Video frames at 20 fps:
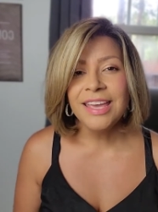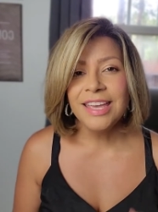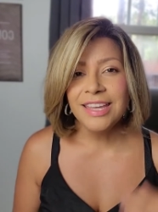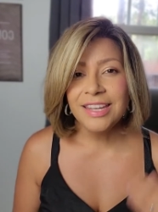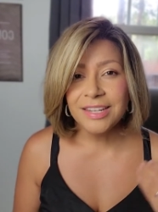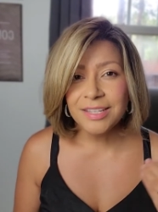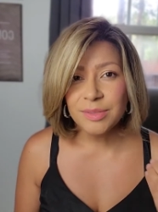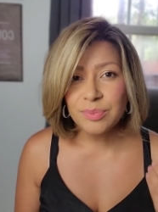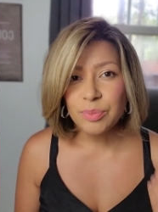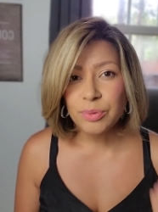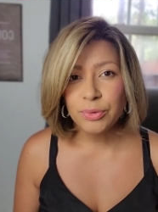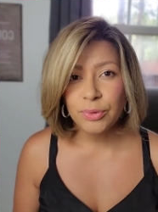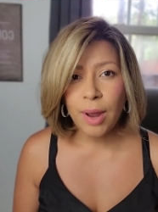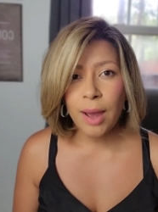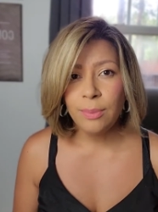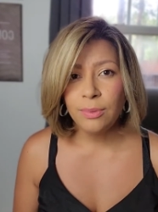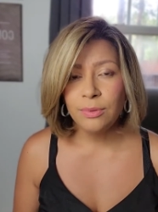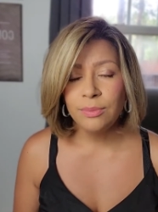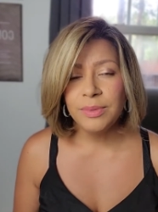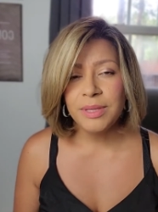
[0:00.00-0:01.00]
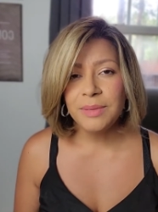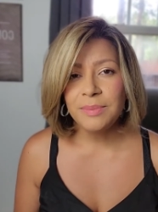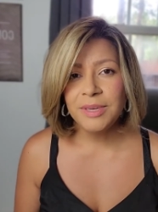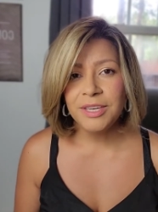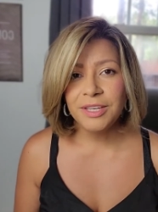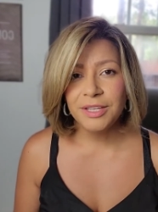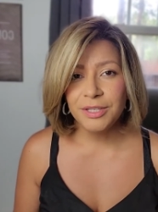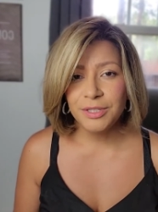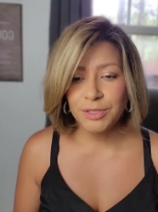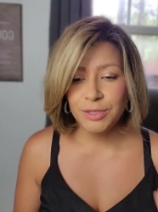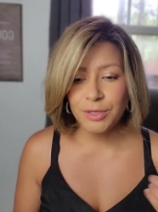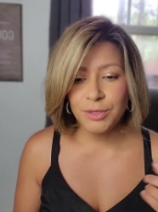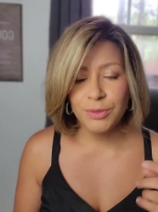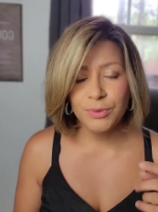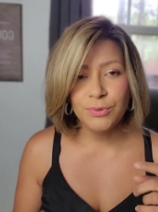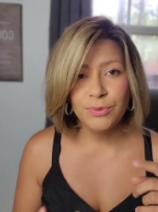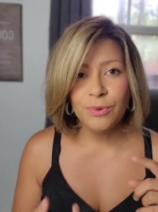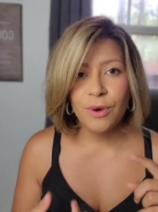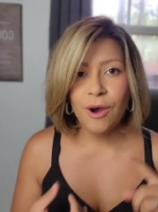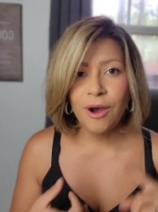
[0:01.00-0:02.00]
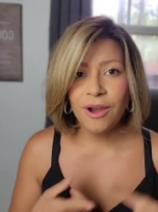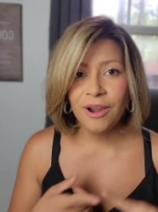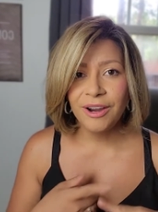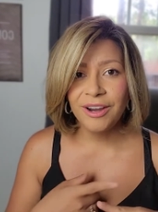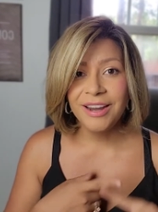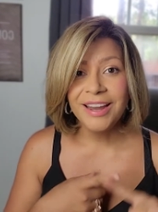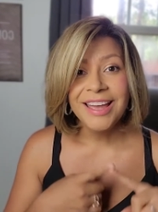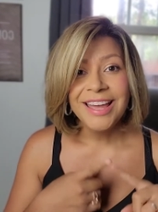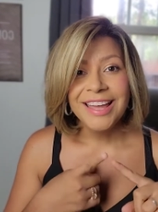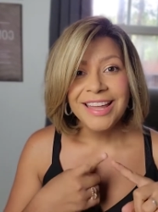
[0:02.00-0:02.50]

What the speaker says: it is probably because you are